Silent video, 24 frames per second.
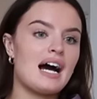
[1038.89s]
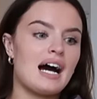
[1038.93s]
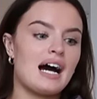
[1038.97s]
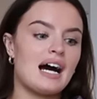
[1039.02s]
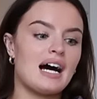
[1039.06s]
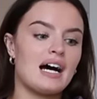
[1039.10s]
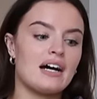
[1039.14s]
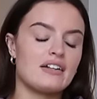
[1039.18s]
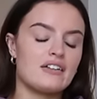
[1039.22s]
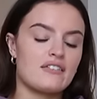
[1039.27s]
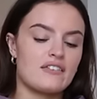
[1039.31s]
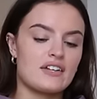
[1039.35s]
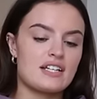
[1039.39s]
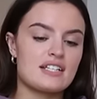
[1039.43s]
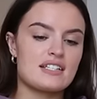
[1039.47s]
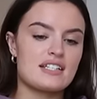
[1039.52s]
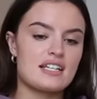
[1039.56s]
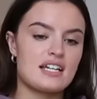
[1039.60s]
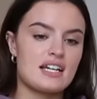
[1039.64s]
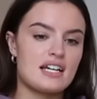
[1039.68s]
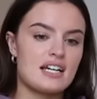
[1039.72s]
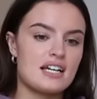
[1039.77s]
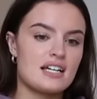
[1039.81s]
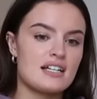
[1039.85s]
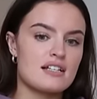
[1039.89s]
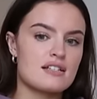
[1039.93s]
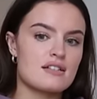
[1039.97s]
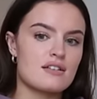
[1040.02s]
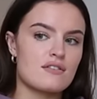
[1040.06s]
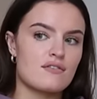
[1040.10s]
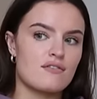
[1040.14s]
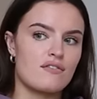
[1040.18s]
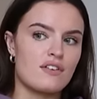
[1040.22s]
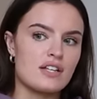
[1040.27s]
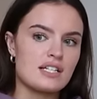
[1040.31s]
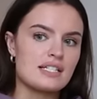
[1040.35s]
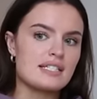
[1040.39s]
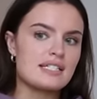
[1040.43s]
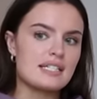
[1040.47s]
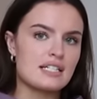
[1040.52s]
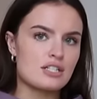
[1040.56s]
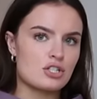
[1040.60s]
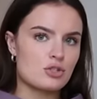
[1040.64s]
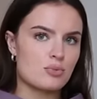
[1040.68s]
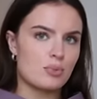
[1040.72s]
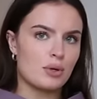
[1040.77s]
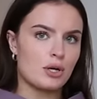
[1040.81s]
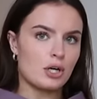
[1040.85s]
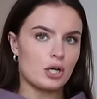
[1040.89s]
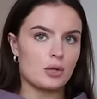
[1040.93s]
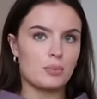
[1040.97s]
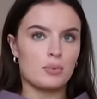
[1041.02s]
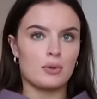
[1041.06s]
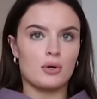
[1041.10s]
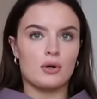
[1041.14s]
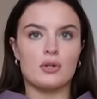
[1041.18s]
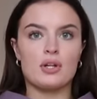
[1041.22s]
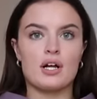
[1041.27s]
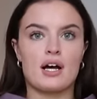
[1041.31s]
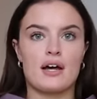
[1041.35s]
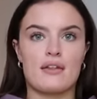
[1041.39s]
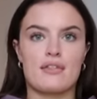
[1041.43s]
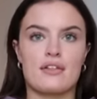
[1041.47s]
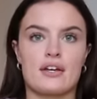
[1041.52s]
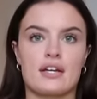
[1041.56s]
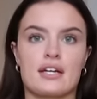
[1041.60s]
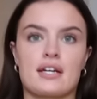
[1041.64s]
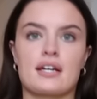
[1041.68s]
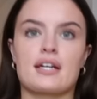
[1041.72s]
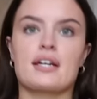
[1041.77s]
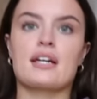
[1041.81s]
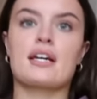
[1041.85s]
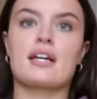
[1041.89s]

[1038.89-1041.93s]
And this is Vintage Purple, I think.